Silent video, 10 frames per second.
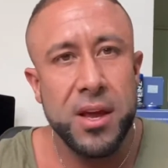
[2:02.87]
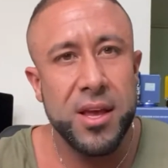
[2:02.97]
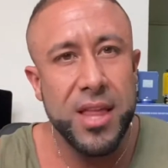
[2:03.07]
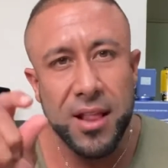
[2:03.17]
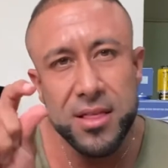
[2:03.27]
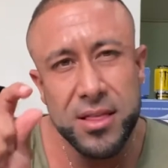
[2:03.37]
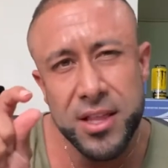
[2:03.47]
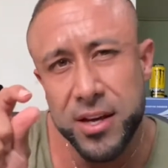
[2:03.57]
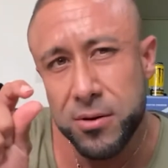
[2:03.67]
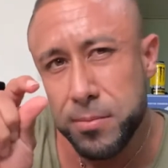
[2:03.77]
that
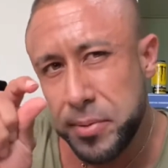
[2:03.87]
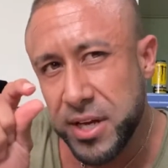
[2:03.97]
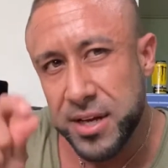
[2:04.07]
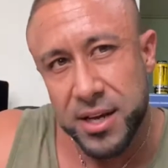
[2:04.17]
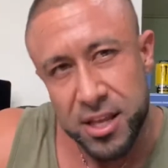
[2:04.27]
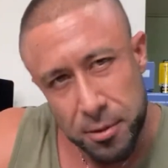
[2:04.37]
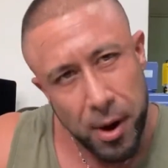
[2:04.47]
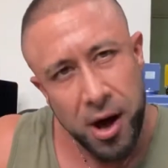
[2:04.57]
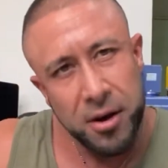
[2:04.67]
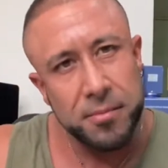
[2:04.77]
little bit in the
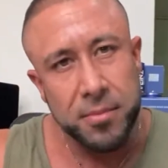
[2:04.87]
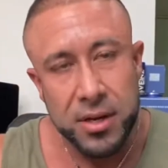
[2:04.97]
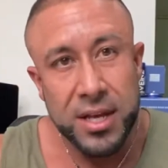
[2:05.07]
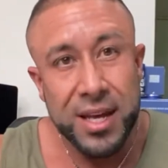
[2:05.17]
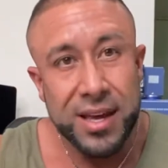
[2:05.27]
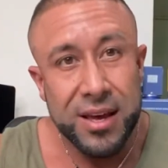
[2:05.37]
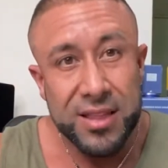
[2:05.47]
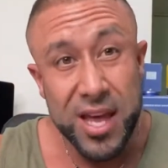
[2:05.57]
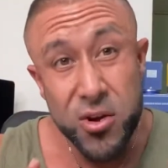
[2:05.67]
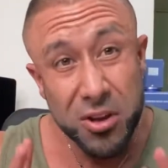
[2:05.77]
bottom, that
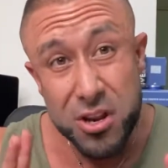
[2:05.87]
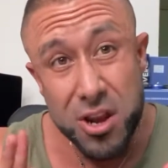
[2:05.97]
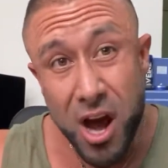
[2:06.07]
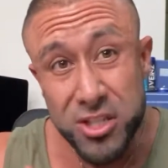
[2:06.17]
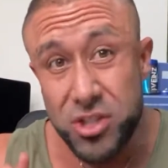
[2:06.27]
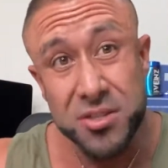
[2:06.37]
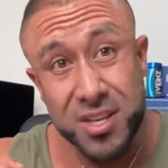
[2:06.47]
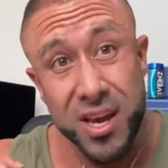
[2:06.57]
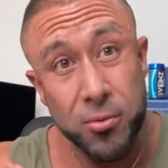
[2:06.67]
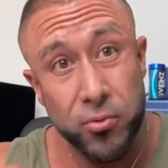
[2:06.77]
you cannot just
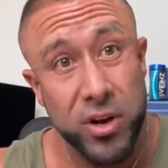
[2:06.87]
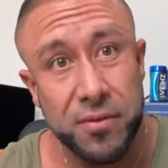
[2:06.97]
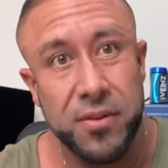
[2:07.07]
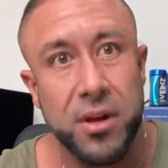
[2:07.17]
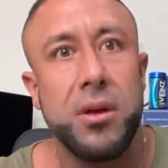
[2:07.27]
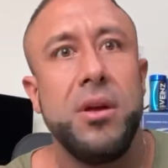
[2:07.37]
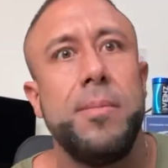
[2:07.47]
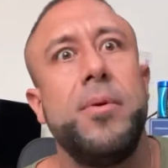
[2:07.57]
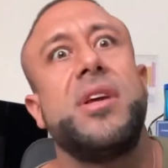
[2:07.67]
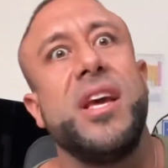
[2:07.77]
get rid of it.
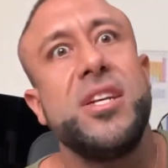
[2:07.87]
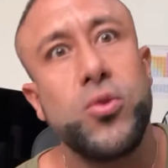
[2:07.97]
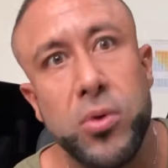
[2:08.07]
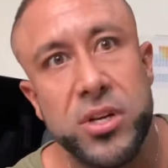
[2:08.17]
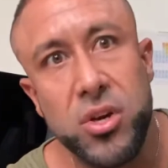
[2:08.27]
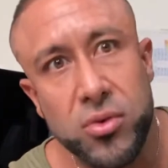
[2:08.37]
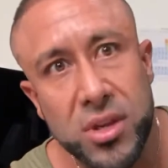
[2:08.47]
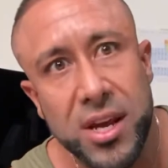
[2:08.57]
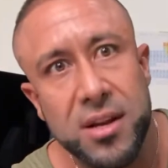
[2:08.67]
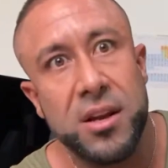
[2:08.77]
But guess what you
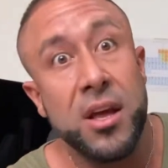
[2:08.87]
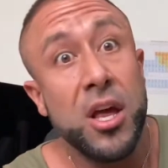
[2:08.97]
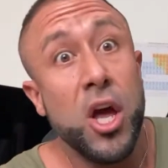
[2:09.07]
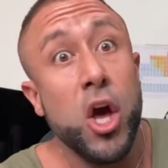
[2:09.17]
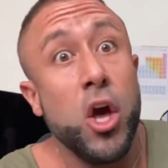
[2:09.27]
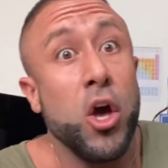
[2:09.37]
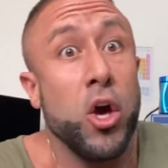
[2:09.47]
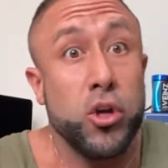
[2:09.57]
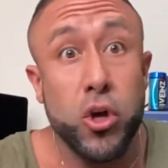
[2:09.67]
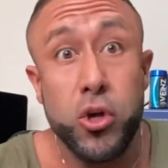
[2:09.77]
did?
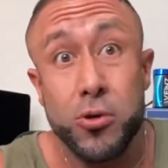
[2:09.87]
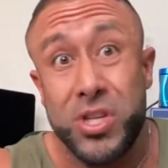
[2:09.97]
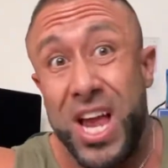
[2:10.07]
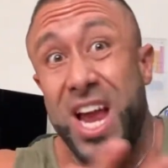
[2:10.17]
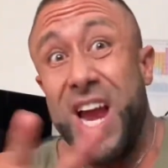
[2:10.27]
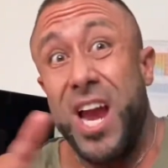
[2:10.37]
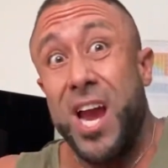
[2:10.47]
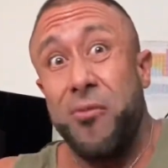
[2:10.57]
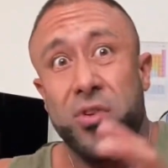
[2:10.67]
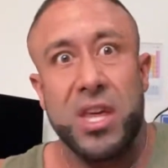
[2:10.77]
You used
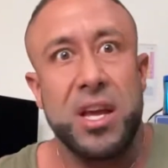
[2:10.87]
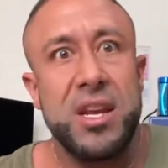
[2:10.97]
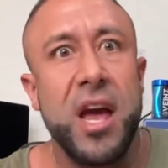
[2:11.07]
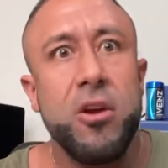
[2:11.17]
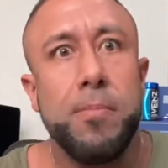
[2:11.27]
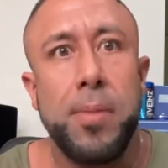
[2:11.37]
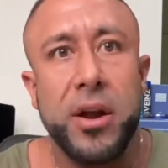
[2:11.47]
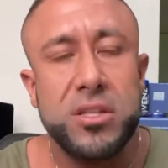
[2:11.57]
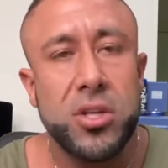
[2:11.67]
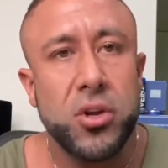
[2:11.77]
everything, and now your
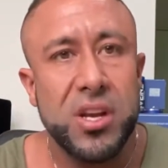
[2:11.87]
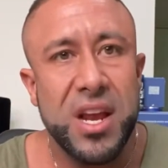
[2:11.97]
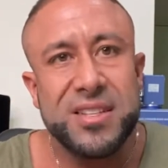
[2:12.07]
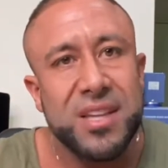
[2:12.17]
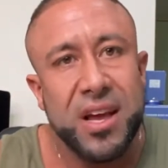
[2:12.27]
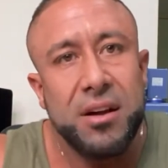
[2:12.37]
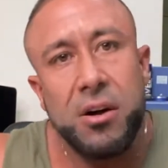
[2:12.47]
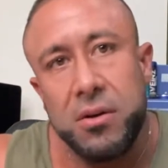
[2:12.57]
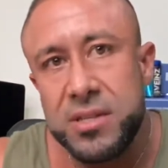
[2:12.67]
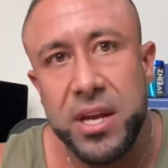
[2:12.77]
body's looking at it, it's like,
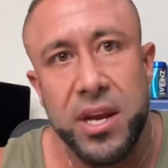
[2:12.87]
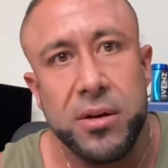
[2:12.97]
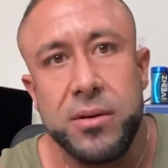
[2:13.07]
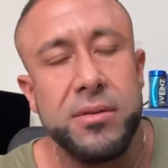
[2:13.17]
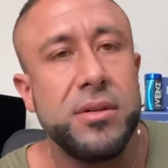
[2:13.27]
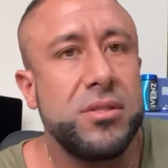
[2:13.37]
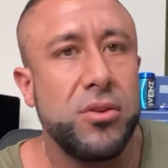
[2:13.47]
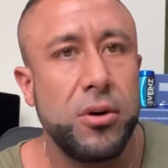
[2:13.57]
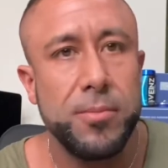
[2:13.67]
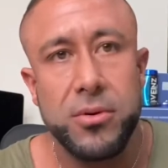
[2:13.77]
oh, it's here, it's
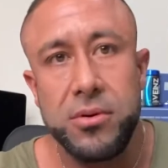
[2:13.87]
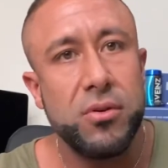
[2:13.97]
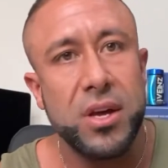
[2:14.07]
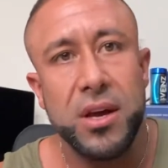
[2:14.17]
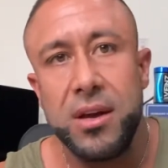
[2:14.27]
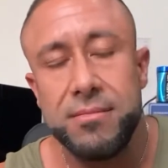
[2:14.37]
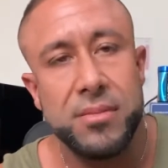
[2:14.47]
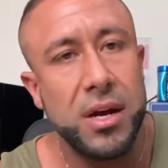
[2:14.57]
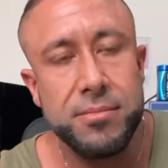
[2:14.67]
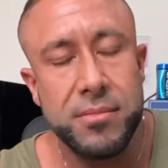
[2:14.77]
normal, okay,
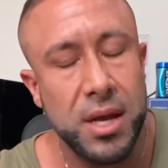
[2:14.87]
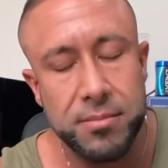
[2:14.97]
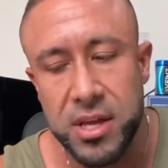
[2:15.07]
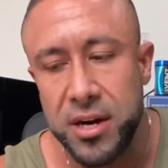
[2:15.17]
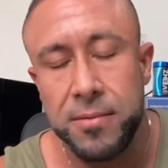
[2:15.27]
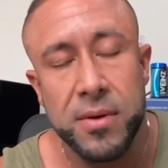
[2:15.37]
I'm there.